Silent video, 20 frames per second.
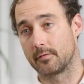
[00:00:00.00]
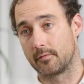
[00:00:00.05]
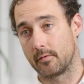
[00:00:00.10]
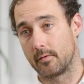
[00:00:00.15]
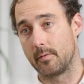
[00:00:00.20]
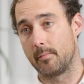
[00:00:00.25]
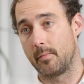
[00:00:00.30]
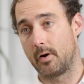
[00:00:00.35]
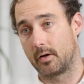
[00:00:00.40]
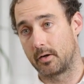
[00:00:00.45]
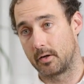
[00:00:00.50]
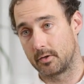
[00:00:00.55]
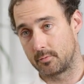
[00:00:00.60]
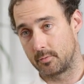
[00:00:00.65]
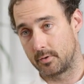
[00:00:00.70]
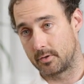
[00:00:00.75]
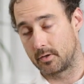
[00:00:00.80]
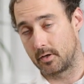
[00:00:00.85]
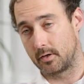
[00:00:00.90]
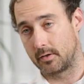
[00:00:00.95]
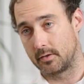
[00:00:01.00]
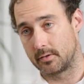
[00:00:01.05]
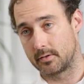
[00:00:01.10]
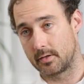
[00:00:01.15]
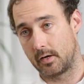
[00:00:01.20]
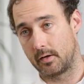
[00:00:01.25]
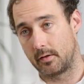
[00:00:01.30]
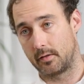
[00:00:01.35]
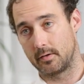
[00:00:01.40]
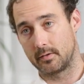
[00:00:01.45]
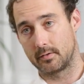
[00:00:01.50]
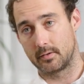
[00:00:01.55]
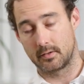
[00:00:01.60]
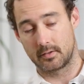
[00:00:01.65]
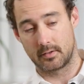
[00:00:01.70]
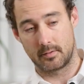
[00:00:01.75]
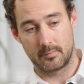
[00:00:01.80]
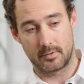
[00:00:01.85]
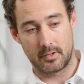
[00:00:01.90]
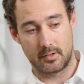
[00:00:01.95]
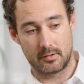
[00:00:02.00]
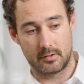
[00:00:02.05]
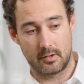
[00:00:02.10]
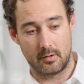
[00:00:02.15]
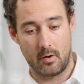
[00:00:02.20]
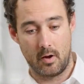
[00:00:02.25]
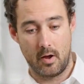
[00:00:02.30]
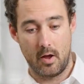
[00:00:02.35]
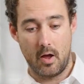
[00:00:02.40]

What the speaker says: from the markets we started selling these systems into.